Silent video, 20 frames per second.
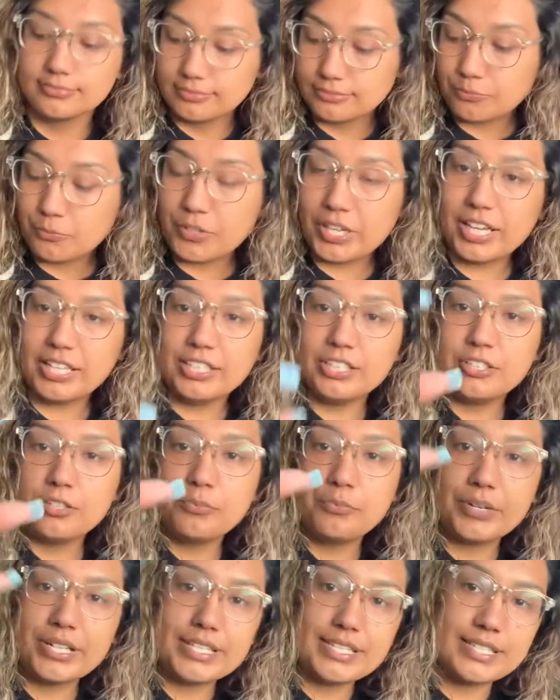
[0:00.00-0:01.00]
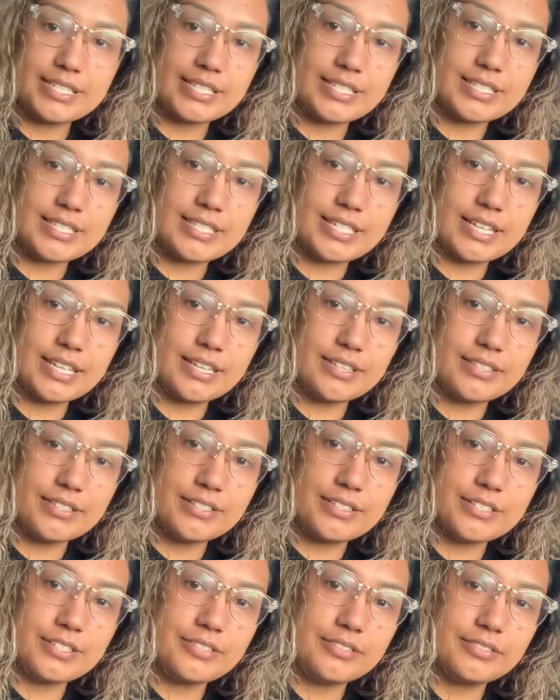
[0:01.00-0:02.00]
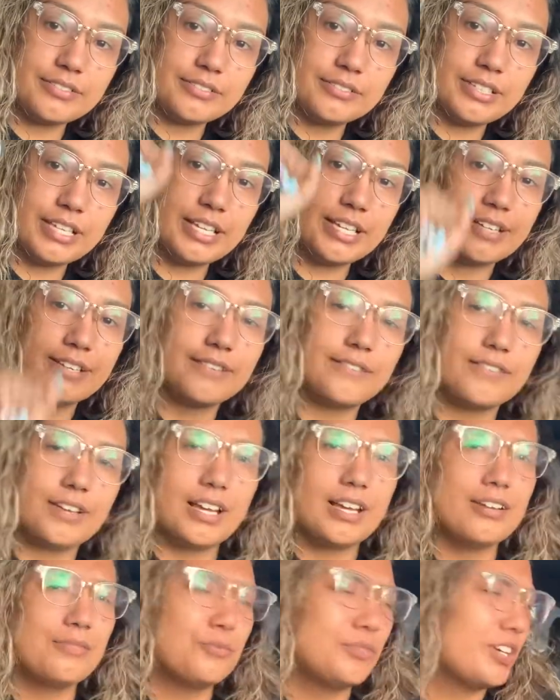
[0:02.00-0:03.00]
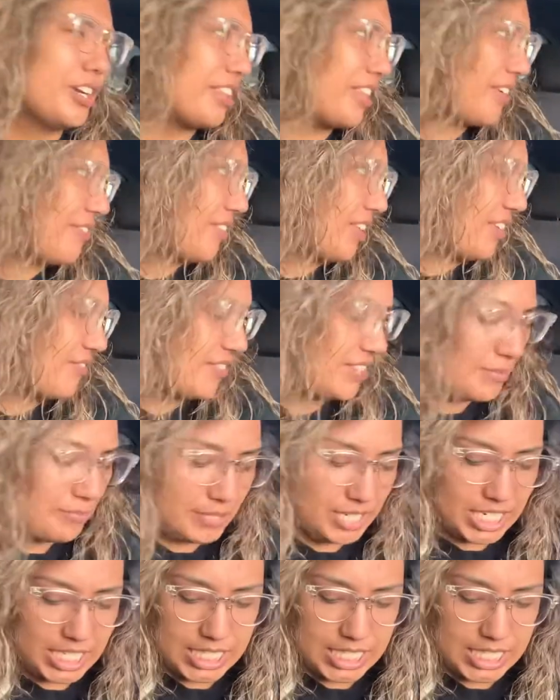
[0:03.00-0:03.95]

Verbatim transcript: we got little bracelets together the, too. Uh, like, um, what are they? Like Vietnamese?